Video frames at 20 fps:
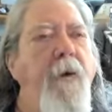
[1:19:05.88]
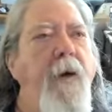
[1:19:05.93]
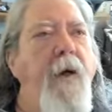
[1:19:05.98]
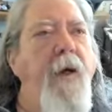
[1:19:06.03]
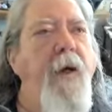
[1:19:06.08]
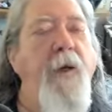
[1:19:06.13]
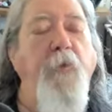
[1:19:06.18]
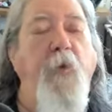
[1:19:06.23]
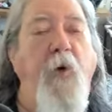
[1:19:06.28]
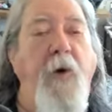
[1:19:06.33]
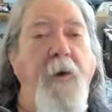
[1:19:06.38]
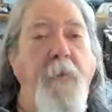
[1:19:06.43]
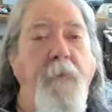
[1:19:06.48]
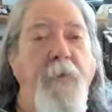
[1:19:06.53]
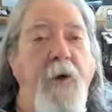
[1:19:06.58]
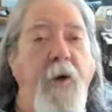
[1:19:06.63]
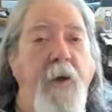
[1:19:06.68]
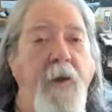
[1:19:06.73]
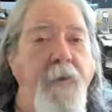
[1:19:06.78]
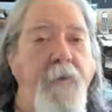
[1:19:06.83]
And what a
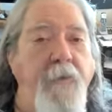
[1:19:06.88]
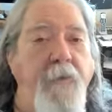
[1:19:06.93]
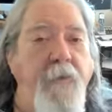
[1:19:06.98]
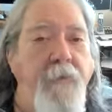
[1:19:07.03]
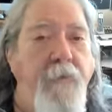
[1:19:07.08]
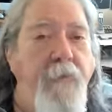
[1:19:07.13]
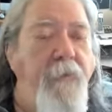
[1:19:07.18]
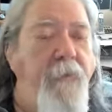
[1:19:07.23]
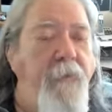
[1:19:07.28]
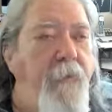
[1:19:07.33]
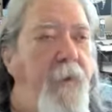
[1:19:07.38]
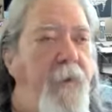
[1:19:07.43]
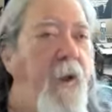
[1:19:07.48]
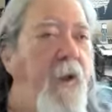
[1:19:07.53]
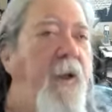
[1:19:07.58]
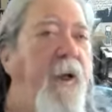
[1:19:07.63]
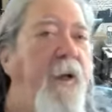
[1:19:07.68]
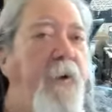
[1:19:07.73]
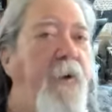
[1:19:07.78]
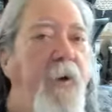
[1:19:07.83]
pun, the
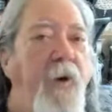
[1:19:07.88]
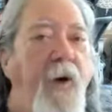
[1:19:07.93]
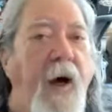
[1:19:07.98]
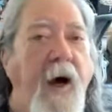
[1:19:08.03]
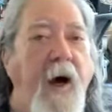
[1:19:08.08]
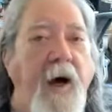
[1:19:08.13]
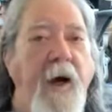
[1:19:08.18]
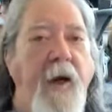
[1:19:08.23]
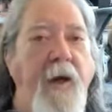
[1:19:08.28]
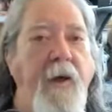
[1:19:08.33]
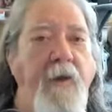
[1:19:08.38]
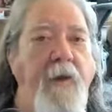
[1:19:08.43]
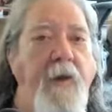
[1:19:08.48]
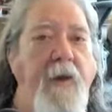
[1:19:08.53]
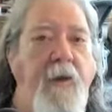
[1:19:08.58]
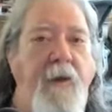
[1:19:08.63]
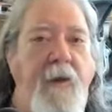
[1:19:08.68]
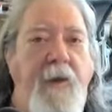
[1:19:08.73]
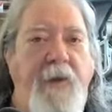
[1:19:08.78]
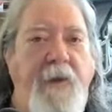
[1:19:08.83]
letter I,
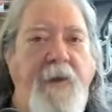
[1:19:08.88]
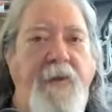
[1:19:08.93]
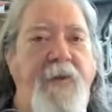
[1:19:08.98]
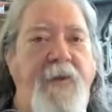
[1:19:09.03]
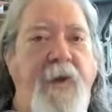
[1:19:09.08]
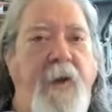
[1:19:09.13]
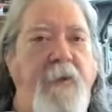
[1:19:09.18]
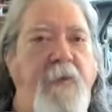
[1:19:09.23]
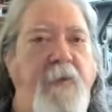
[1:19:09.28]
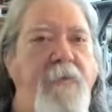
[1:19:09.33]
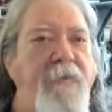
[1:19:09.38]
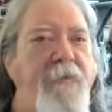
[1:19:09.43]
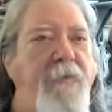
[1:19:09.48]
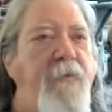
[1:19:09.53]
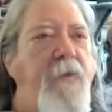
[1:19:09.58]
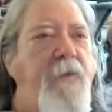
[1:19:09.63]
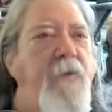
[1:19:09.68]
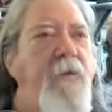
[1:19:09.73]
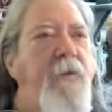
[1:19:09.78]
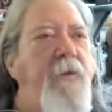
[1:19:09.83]
like self,
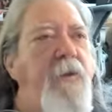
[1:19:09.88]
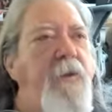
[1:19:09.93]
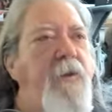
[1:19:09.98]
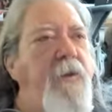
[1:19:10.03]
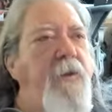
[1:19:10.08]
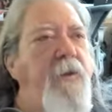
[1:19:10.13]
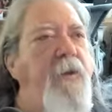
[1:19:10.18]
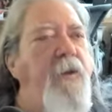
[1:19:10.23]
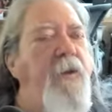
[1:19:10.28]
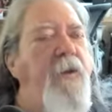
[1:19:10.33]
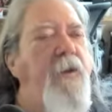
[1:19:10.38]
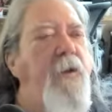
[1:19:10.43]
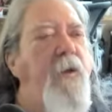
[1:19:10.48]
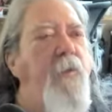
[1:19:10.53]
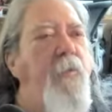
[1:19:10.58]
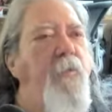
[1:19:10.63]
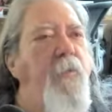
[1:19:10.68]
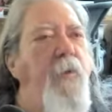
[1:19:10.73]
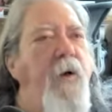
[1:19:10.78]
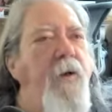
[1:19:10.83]

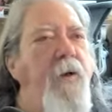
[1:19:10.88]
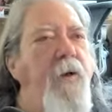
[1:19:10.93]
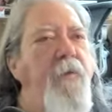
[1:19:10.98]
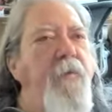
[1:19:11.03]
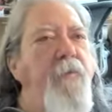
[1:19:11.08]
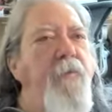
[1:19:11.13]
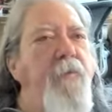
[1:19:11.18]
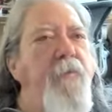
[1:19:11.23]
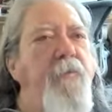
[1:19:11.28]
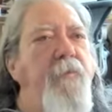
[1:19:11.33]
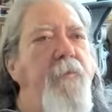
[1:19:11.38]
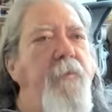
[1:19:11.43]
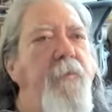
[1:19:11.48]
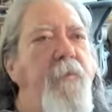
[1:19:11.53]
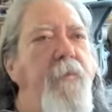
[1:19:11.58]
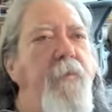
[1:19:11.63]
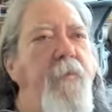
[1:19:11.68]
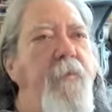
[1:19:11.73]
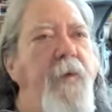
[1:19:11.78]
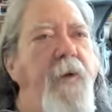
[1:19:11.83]
but
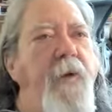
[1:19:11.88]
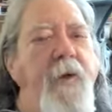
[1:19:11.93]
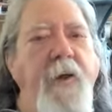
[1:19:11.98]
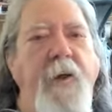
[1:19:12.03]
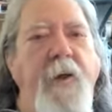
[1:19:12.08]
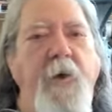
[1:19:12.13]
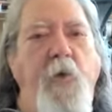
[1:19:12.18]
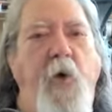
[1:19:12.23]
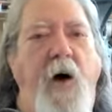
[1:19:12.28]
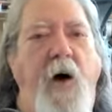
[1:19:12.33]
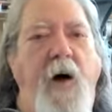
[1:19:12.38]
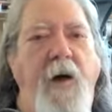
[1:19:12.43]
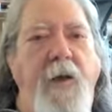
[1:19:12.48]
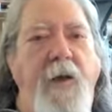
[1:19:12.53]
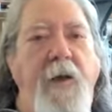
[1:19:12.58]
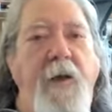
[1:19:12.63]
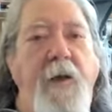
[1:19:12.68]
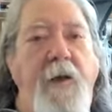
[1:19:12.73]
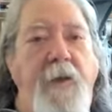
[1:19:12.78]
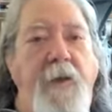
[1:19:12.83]
the E Y
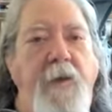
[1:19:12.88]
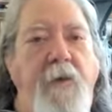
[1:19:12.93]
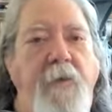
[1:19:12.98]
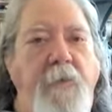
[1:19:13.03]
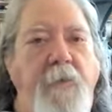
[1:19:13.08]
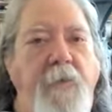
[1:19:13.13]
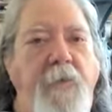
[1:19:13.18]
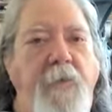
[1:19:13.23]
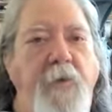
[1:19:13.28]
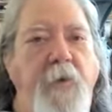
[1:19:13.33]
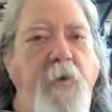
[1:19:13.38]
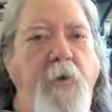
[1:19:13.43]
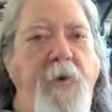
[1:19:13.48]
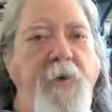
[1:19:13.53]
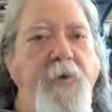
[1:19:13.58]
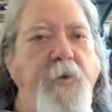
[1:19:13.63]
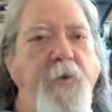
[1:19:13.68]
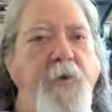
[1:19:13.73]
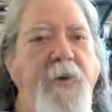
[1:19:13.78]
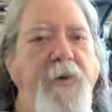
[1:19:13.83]
E through
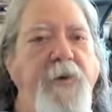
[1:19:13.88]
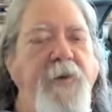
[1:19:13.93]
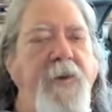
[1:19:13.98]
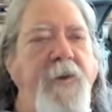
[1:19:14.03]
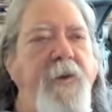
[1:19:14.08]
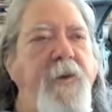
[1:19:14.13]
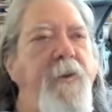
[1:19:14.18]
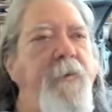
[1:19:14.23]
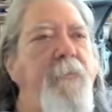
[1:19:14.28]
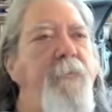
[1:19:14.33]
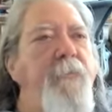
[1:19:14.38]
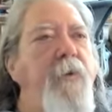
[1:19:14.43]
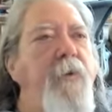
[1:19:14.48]
which we see,